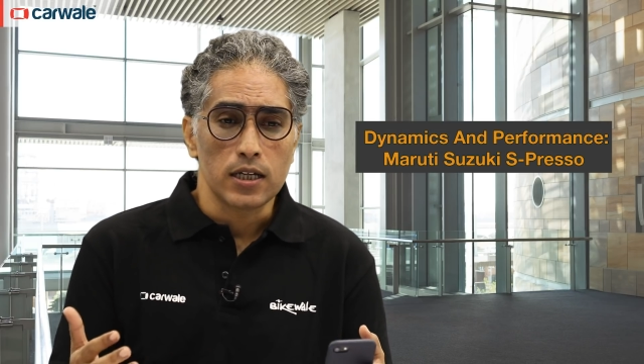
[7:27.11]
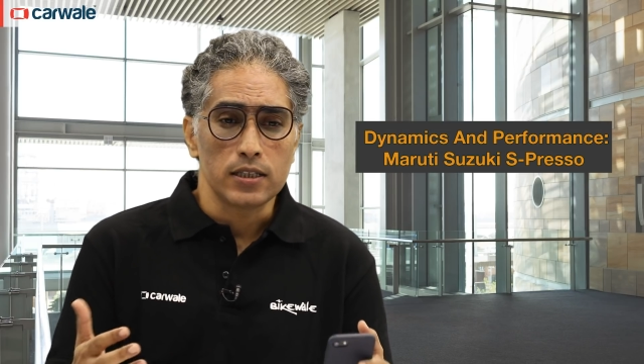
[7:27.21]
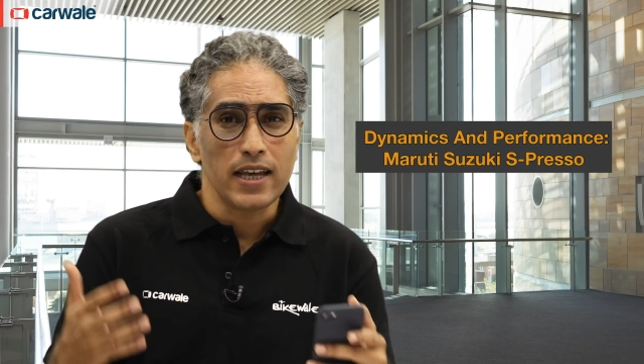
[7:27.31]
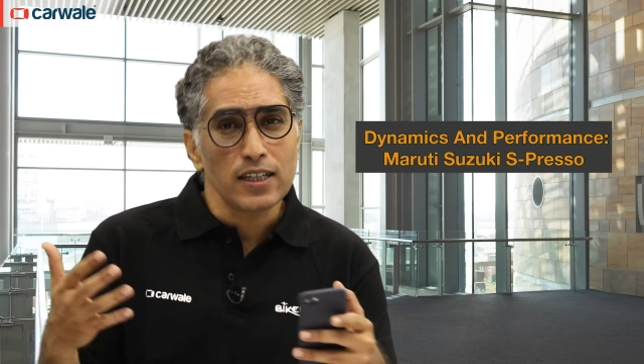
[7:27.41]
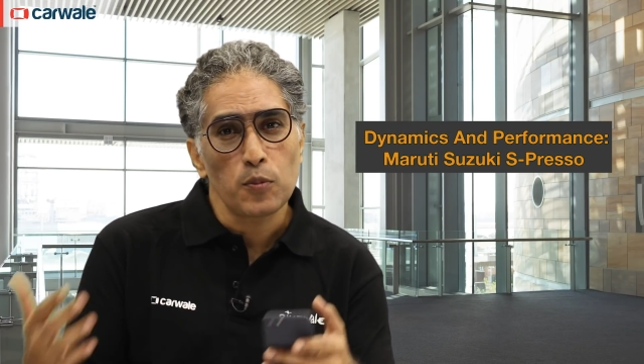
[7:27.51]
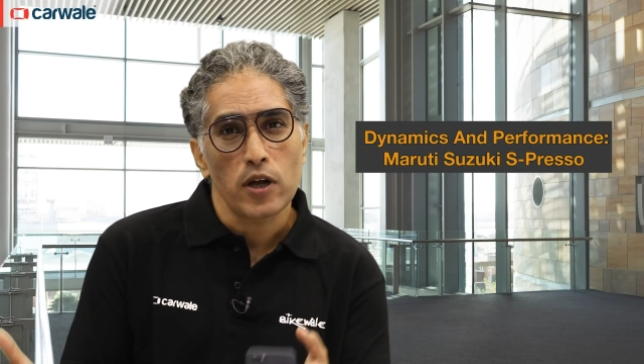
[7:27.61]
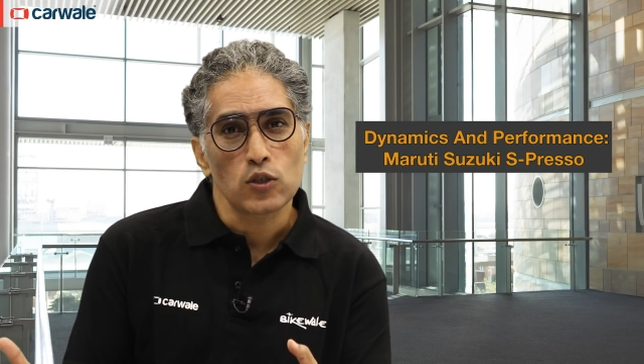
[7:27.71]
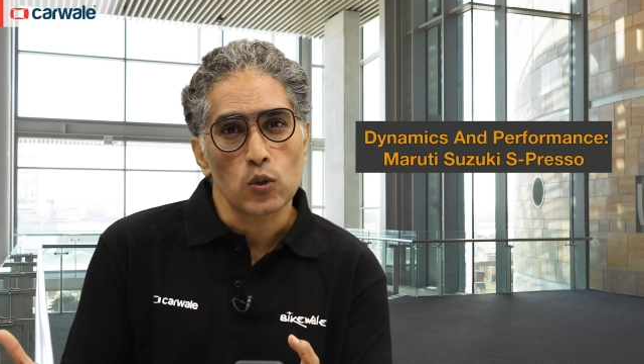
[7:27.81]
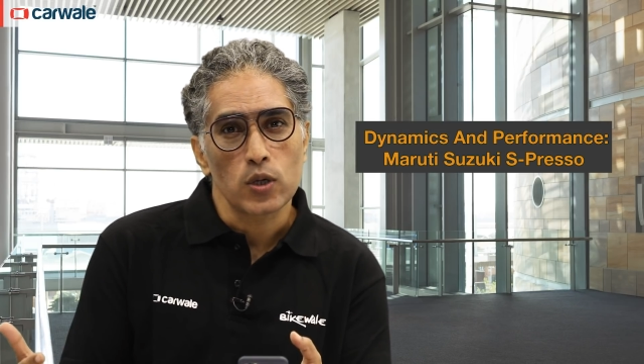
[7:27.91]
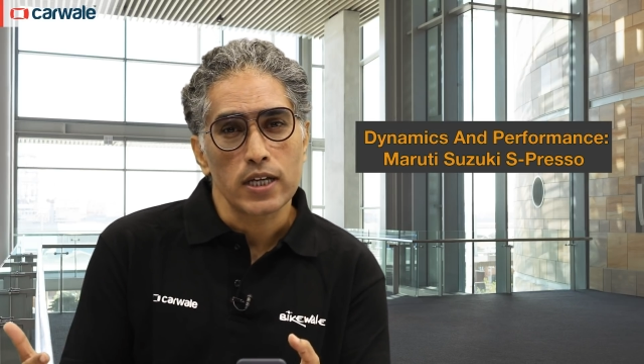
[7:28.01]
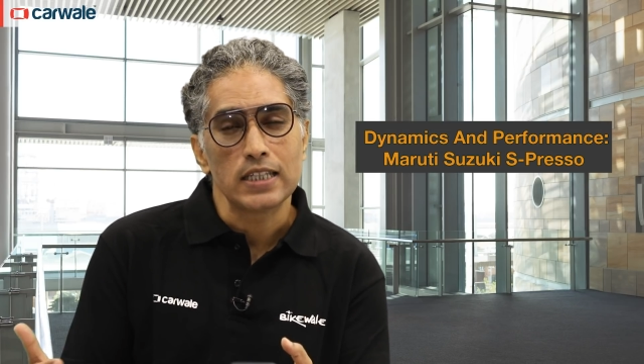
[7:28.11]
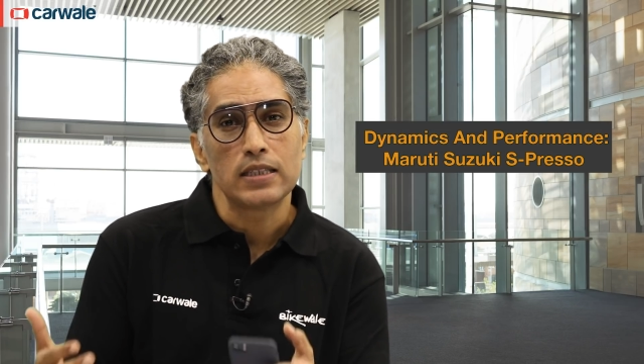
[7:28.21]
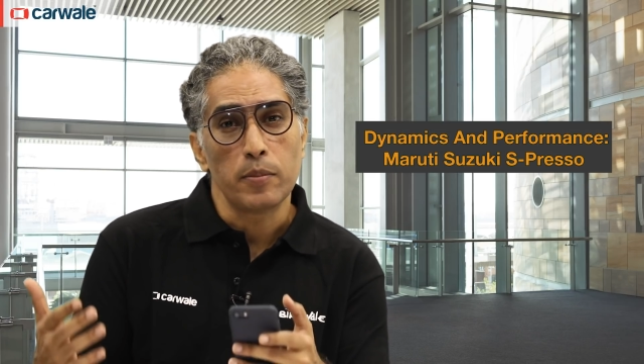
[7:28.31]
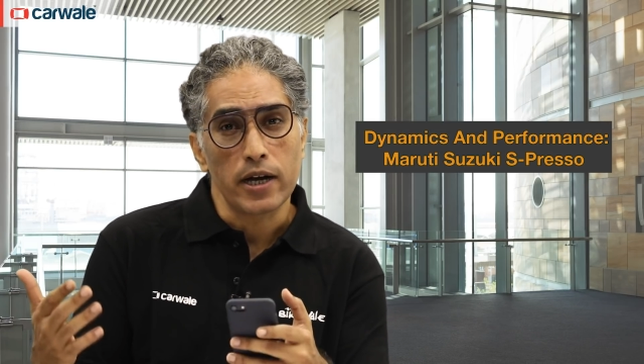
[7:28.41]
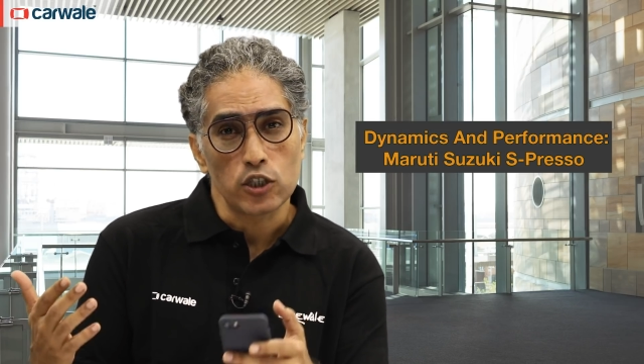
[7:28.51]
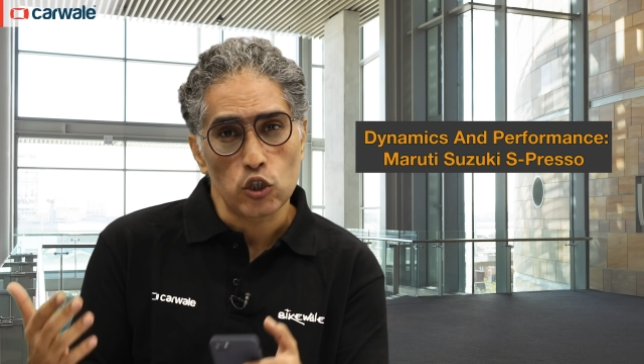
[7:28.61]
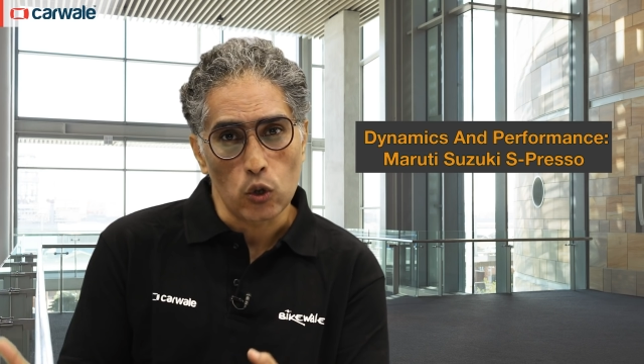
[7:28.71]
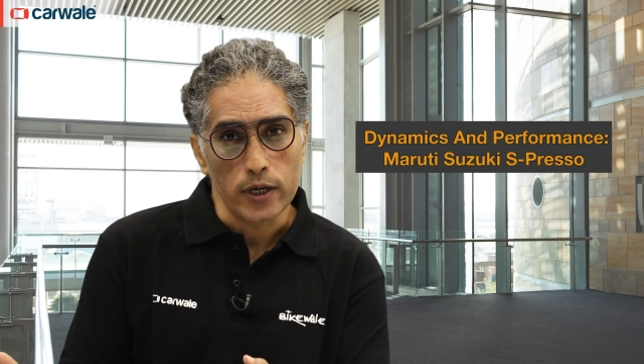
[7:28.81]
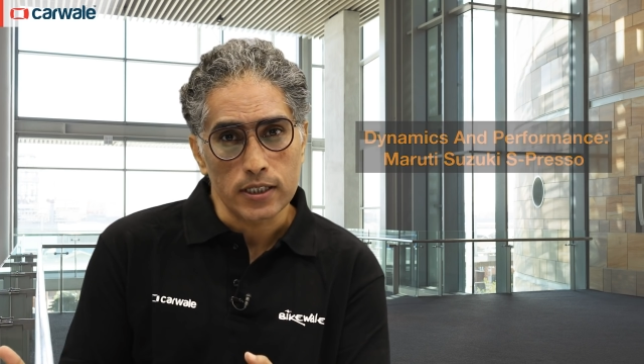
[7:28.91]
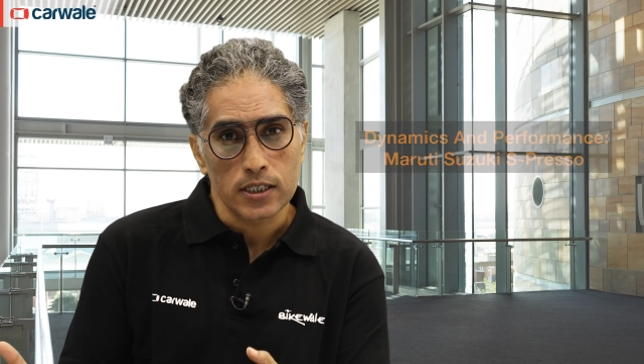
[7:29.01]
the S-Presso is the better
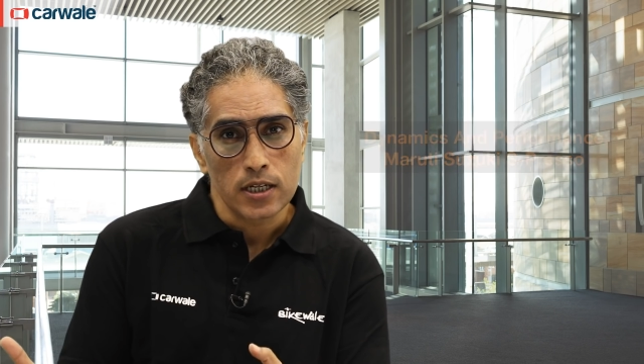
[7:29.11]
choice.